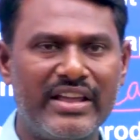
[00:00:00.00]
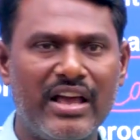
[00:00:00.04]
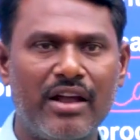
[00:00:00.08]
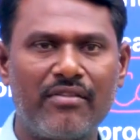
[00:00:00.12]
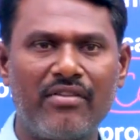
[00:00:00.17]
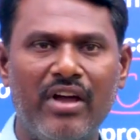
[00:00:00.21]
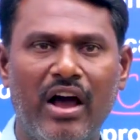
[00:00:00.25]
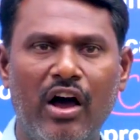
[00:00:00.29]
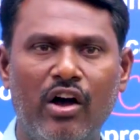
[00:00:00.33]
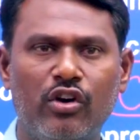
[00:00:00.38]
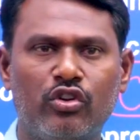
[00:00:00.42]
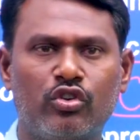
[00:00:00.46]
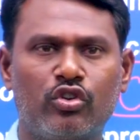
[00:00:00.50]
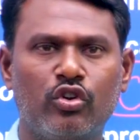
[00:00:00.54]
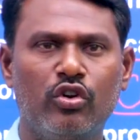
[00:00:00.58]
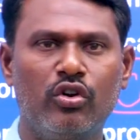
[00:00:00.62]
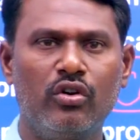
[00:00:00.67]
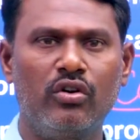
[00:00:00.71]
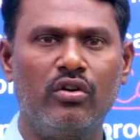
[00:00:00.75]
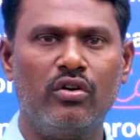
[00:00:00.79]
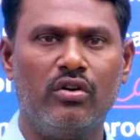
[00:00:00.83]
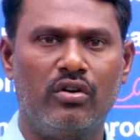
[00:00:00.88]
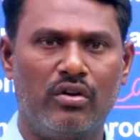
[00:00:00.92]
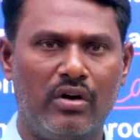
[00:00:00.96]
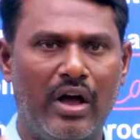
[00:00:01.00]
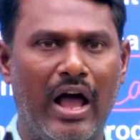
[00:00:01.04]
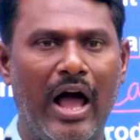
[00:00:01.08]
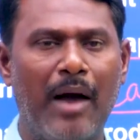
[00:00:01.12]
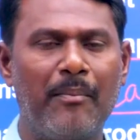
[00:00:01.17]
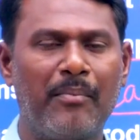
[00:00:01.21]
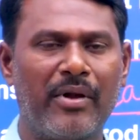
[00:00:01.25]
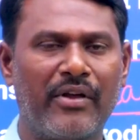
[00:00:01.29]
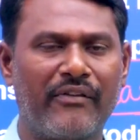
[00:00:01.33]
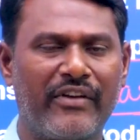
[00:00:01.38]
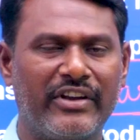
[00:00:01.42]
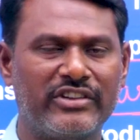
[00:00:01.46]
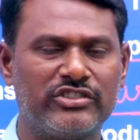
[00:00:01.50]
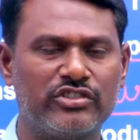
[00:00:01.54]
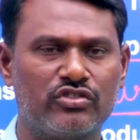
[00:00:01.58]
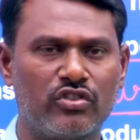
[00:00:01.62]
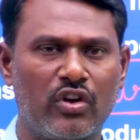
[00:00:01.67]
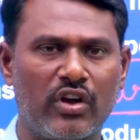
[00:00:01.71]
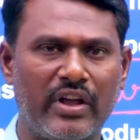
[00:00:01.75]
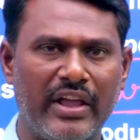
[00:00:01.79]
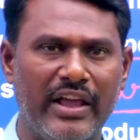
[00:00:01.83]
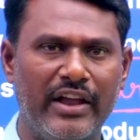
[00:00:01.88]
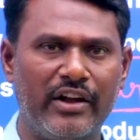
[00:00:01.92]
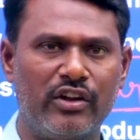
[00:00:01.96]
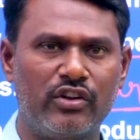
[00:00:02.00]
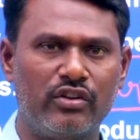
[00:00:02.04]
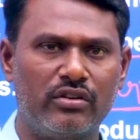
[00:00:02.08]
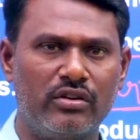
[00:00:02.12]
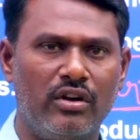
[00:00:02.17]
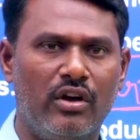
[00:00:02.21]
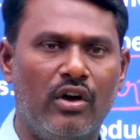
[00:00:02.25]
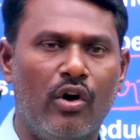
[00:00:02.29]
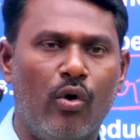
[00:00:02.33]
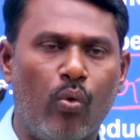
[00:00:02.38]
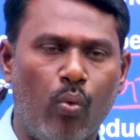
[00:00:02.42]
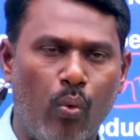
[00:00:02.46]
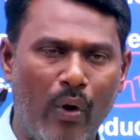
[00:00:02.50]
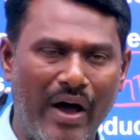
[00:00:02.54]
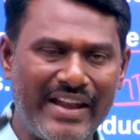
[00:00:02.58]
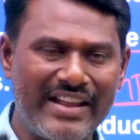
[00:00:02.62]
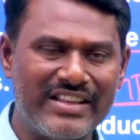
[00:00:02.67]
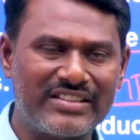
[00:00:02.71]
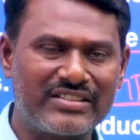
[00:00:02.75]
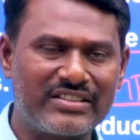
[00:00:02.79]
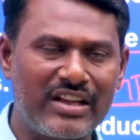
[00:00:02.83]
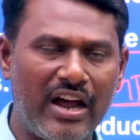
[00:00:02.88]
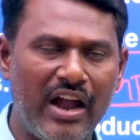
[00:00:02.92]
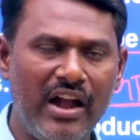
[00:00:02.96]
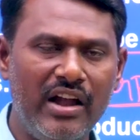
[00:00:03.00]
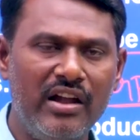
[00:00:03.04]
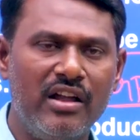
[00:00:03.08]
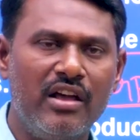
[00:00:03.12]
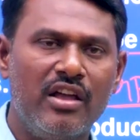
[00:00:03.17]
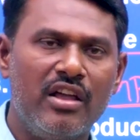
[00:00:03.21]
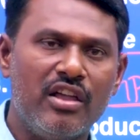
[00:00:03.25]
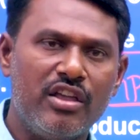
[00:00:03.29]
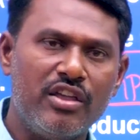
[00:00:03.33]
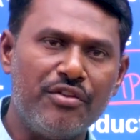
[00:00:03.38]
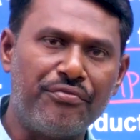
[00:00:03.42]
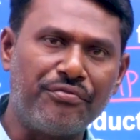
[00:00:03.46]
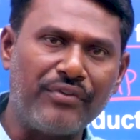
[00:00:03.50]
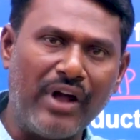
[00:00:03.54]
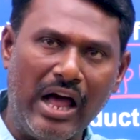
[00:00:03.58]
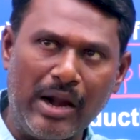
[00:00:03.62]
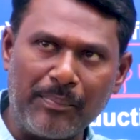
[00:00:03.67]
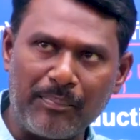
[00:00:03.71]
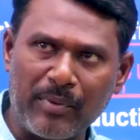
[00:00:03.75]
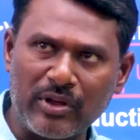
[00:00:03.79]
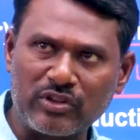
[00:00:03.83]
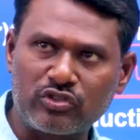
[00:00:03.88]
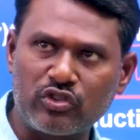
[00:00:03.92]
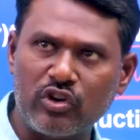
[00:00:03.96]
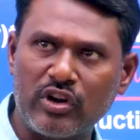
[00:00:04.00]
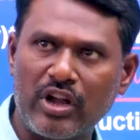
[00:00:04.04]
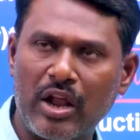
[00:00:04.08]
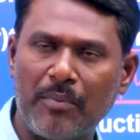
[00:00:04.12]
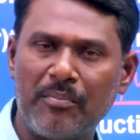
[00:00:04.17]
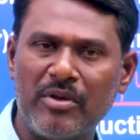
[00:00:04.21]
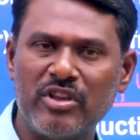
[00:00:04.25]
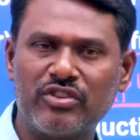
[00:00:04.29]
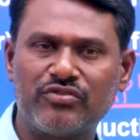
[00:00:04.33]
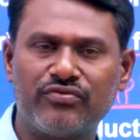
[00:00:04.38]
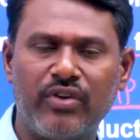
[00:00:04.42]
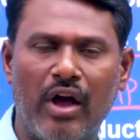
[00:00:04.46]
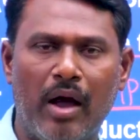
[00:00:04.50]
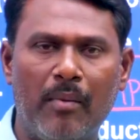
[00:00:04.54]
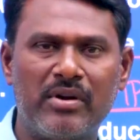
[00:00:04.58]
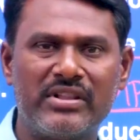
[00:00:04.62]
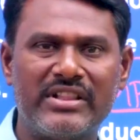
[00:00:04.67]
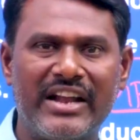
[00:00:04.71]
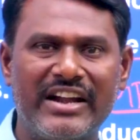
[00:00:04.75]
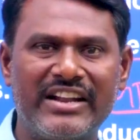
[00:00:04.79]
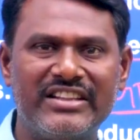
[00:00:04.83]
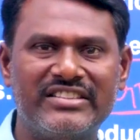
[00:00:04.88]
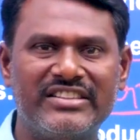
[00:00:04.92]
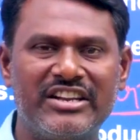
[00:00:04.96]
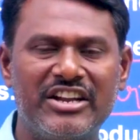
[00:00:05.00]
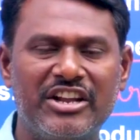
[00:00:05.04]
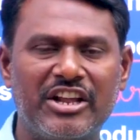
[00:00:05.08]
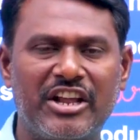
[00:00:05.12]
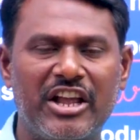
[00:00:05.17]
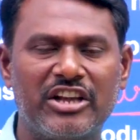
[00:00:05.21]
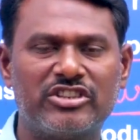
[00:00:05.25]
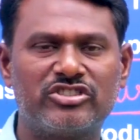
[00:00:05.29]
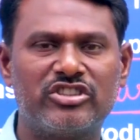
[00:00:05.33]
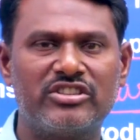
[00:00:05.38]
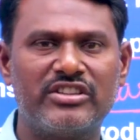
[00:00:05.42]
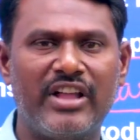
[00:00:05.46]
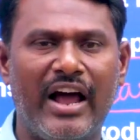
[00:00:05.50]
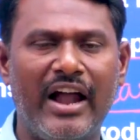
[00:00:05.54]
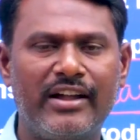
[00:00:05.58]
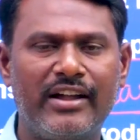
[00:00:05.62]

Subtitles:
here we have two amplifications. Okay, one is called if corpus luteum is formed, that is indication